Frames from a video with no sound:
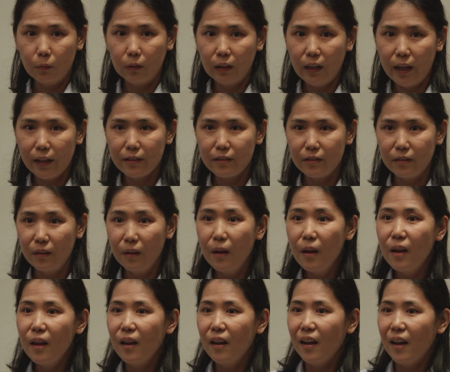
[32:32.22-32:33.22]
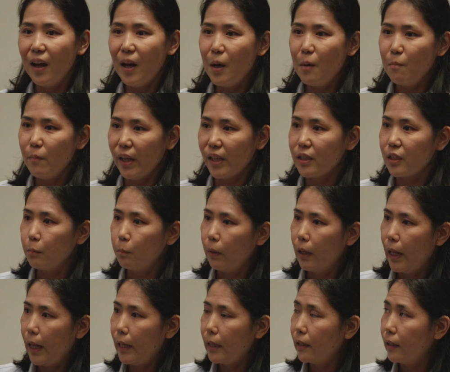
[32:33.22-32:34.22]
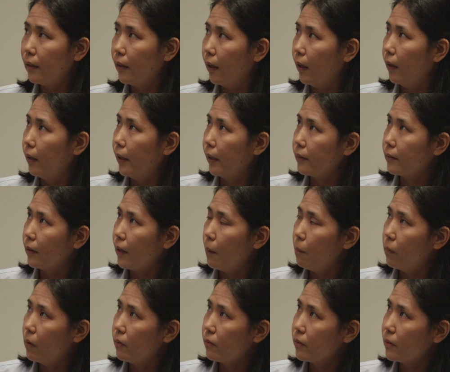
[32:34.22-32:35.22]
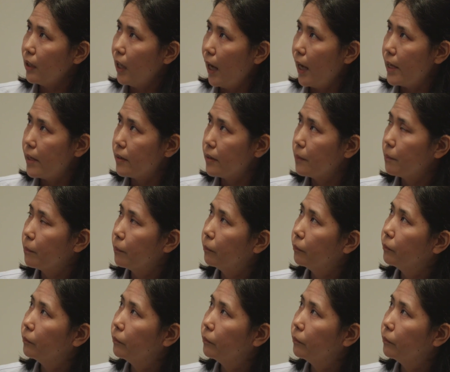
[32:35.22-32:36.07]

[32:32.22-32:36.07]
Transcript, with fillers: I would like to um, explain in the next couple of slides.